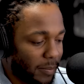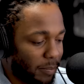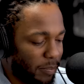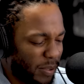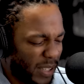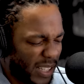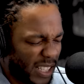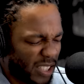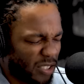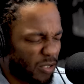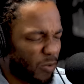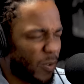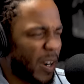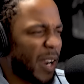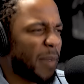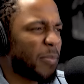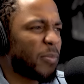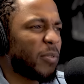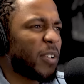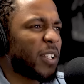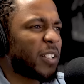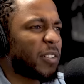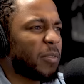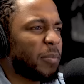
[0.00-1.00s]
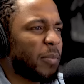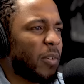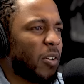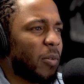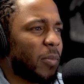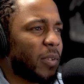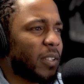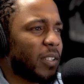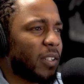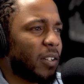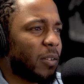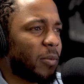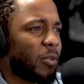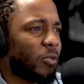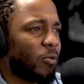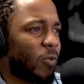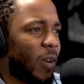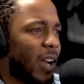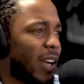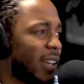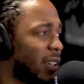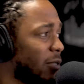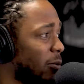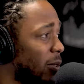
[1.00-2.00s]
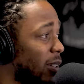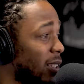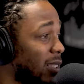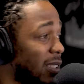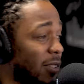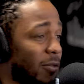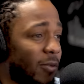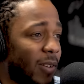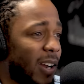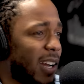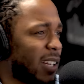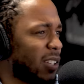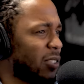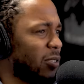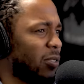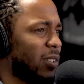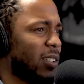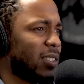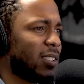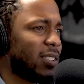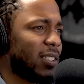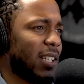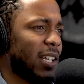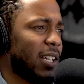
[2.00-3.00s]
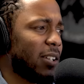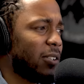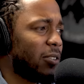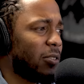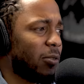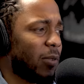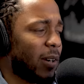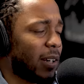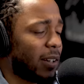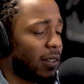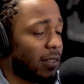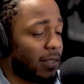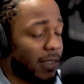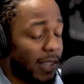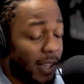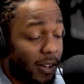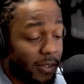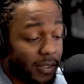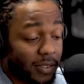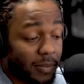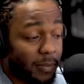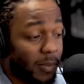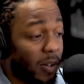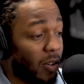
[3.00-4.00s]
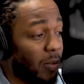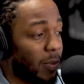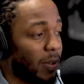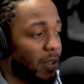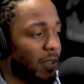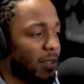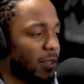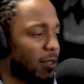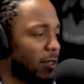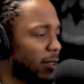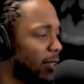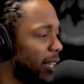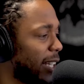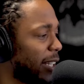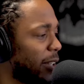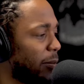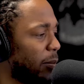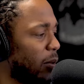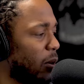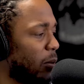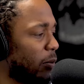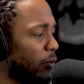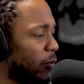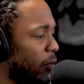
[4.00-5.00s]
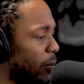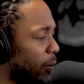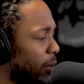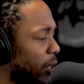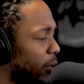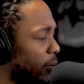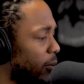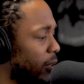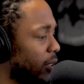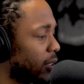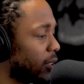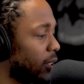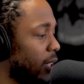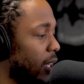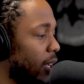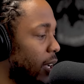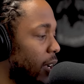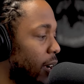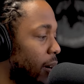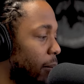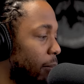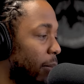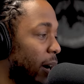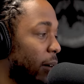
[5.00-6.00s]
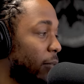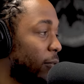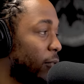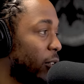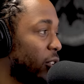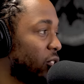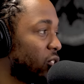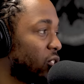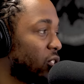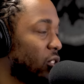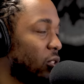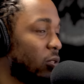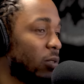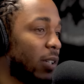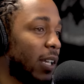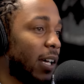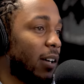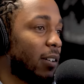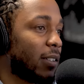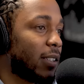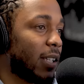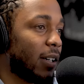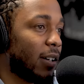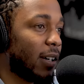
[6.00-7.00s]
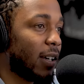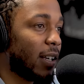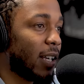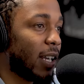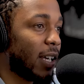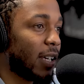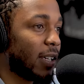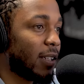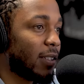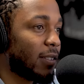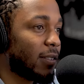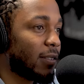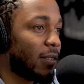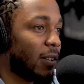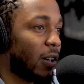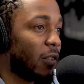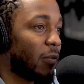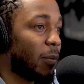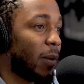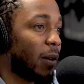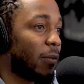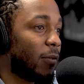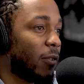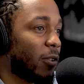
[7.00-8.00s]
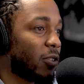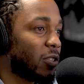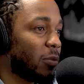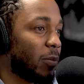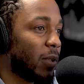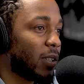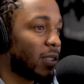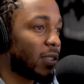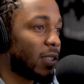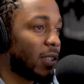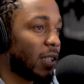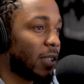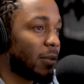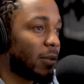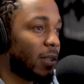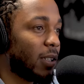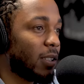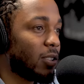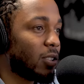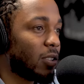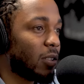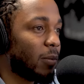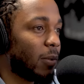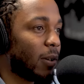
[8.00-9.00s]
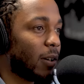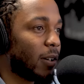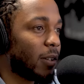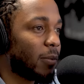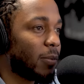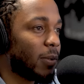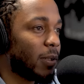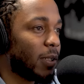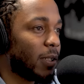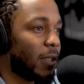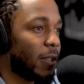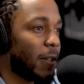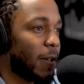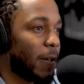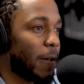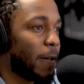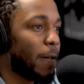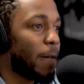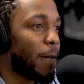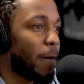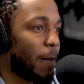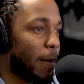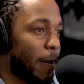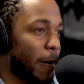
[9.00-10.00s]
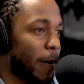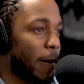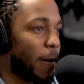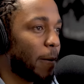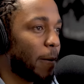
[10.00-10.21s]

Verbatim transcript: biggest rapper at the moment. You know what I mean? Rocking with us and Rock doing this thing on the record. That was a moment. Second moment for me was my first show downtown L.A. off my first mixtape, Kendrick Lamar EP. Yeah.